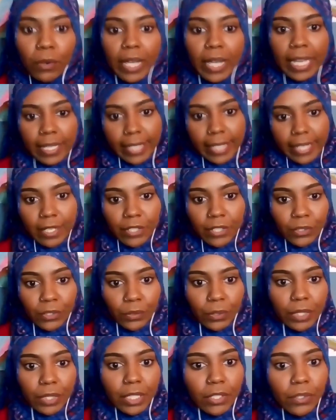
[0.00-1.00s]
Atlanta
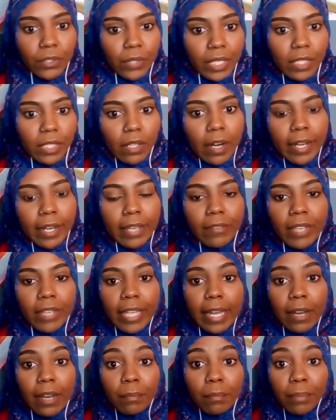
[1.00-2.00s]
school districts are
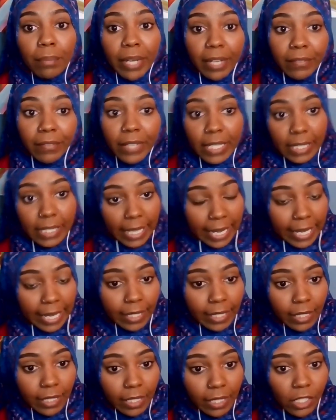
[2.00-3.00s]
giving out breakfast
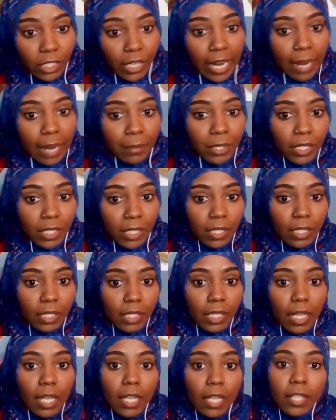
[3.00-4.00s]
and lunch
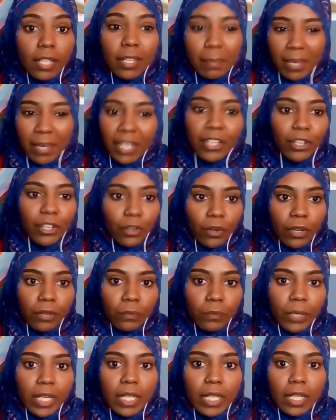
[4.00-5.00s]
options depending
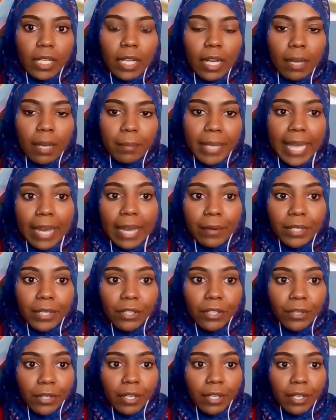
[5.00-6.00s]
on what
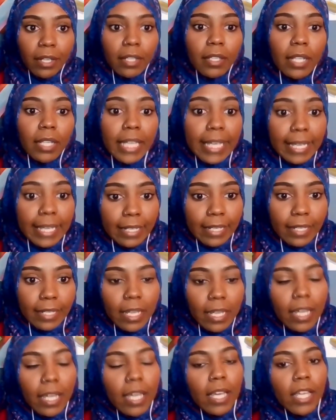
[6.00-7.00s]
county you're
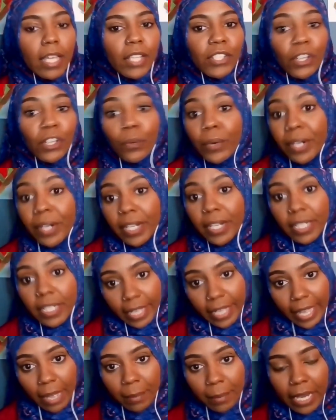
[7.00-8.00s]
in. So we're in
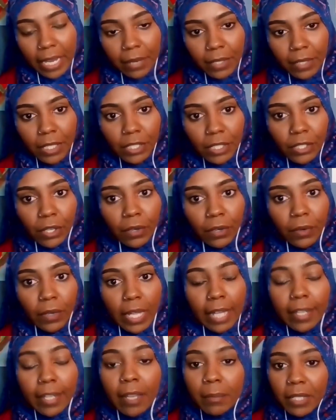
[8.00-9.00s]
DeKalb County. So
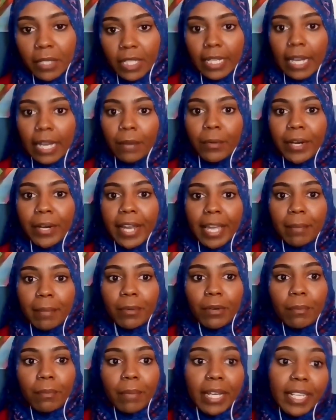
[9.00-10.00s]
alhamdulillah, we're
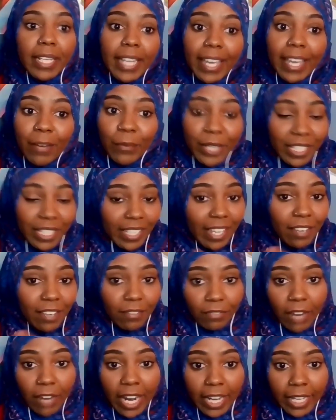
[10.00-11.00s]
able Monday, Wednesday,
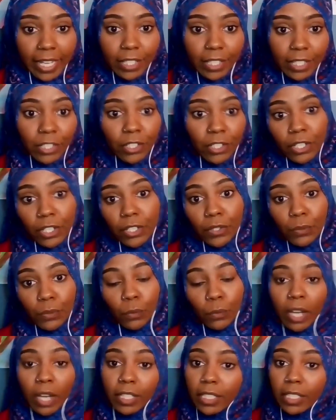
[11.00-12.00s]
and Friday to
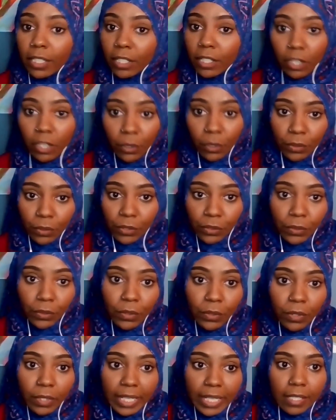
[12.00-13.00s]
just walk to the local
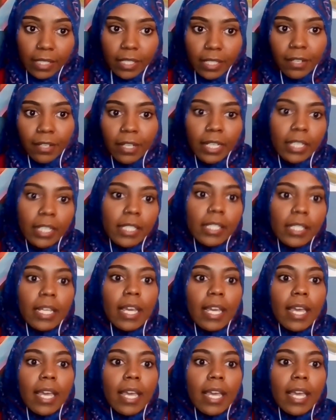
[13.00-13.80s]
school that's near us